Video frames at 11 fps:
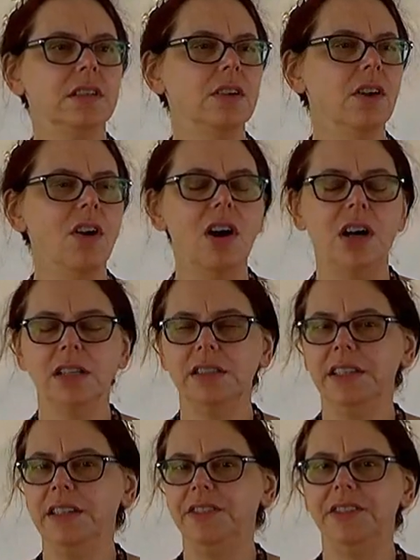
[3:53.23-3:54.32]
Gone
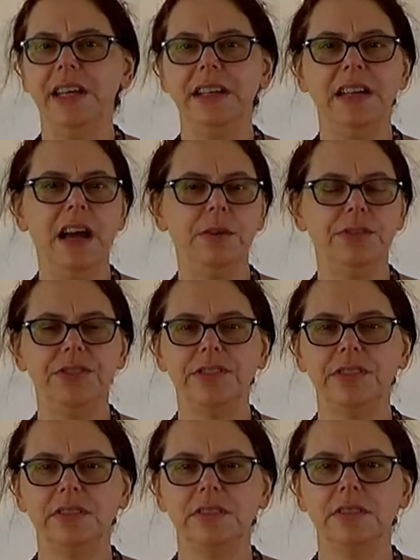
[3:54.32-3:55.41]
is that house,
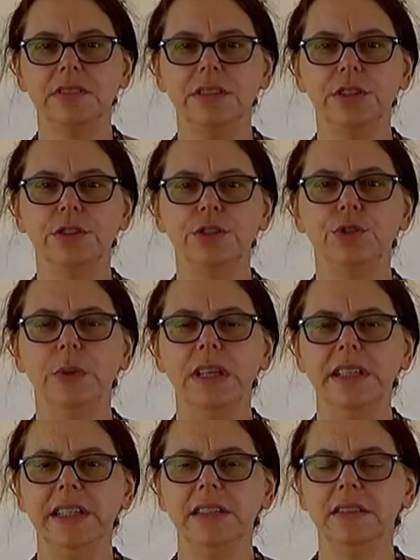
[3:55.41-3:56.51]
the good
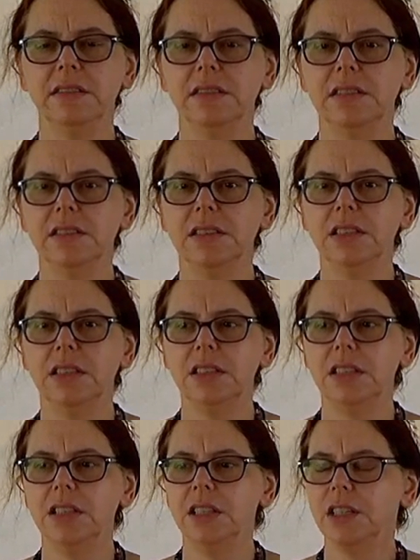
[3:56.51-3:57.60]
dwelling.
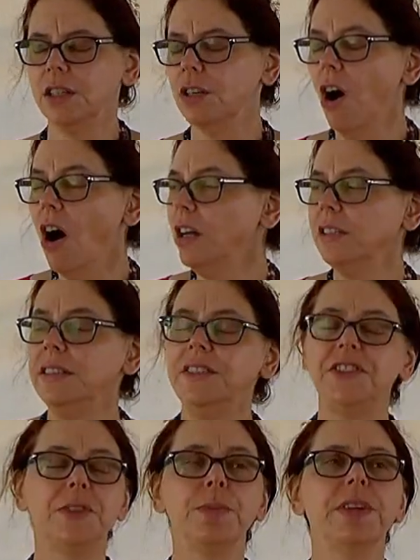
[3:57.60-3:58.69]
Gone
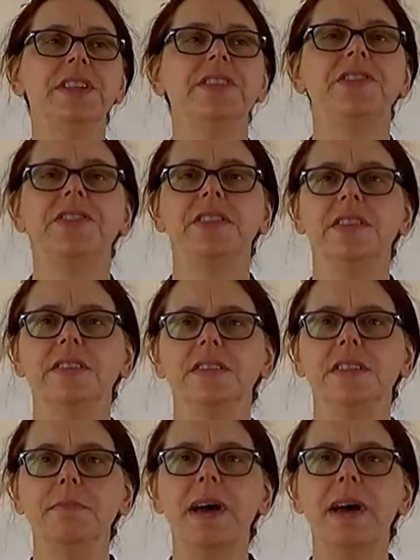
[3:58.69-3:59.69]
is the prince, the